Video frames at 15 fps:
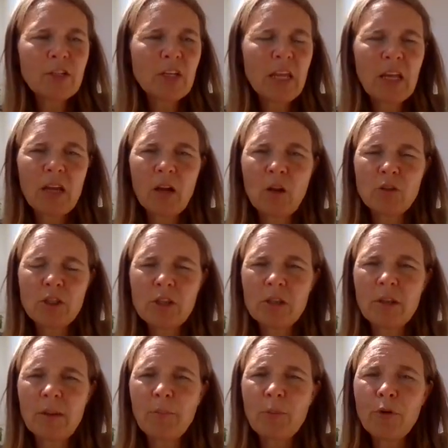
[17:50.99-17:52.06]
an
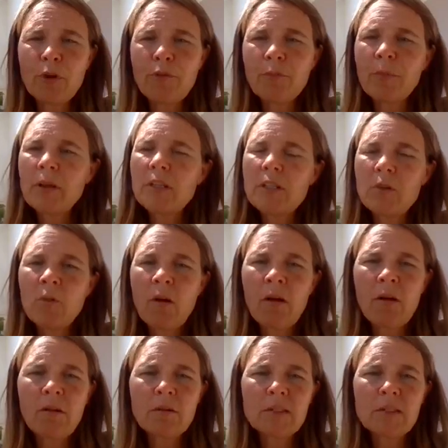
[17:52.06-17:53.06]
ecological improvement to our